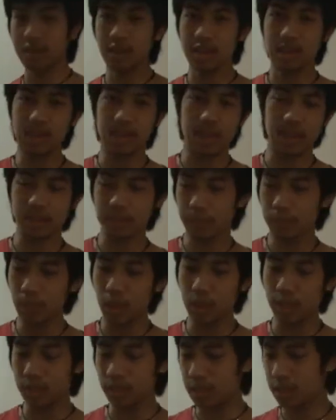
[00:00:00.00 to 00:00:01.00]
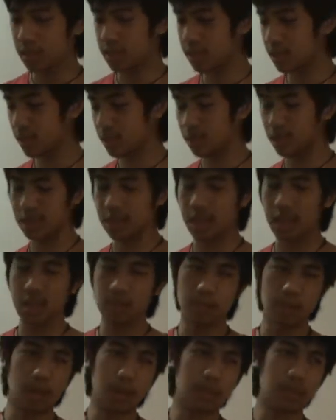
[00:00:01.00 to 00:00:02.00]
than that Burmese, not the
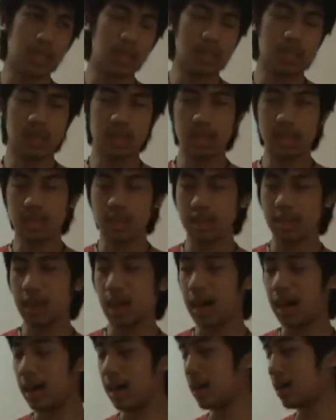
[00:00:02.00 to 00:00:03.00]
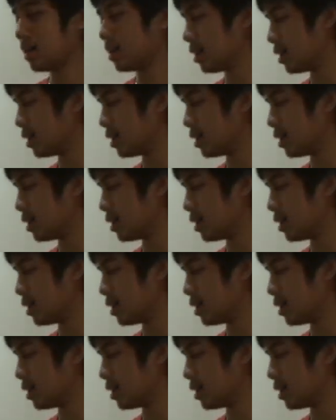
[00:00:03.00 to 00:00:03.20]
Burmese, the Da.